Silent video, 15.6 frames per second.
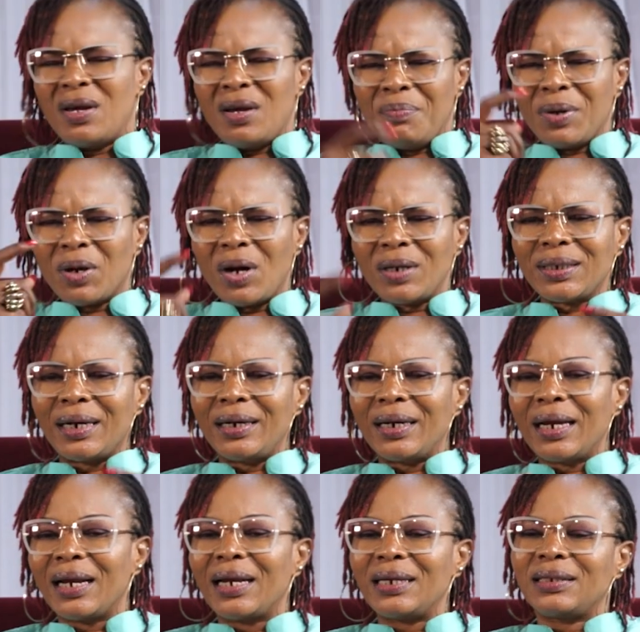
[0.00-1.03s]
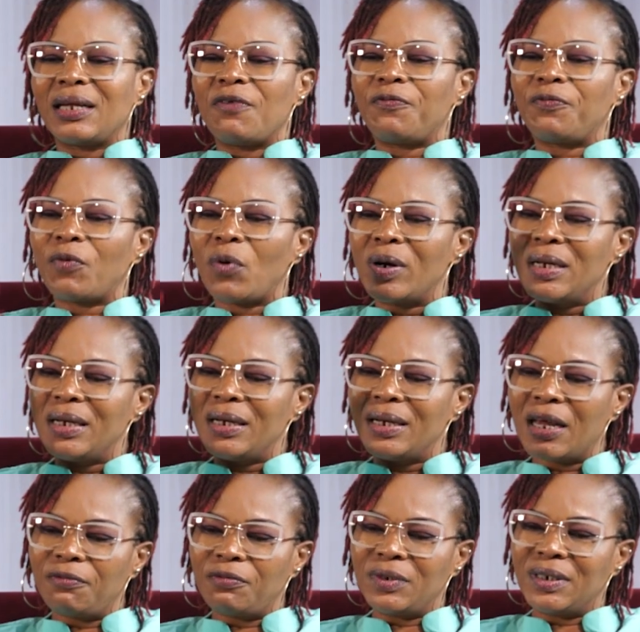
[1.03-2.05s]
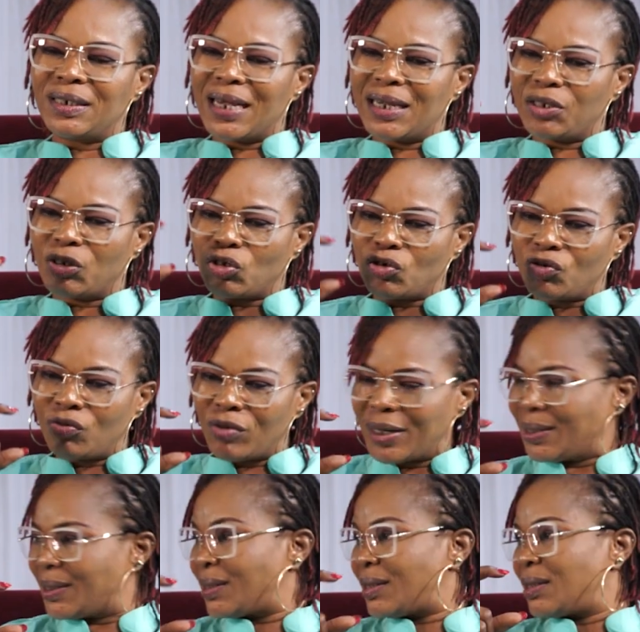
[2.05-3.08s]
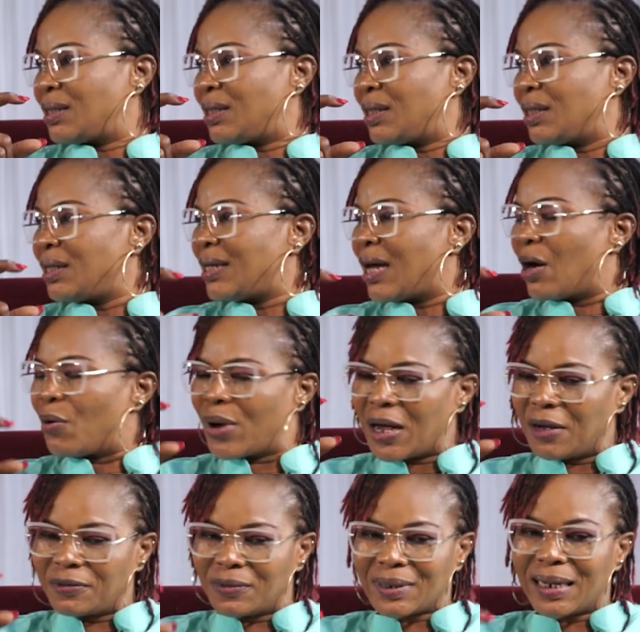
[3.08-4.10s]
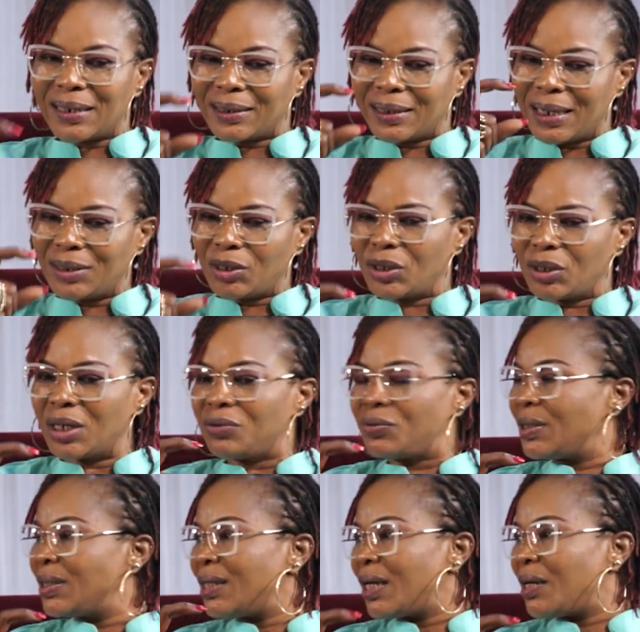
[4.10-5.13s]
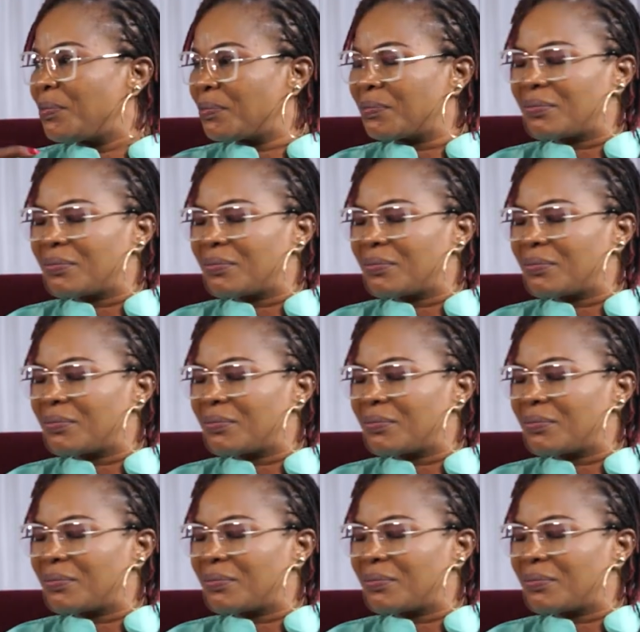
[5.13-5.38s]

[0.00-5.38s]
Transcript: Because I realized that for 11 years straight that we have started sheltering them,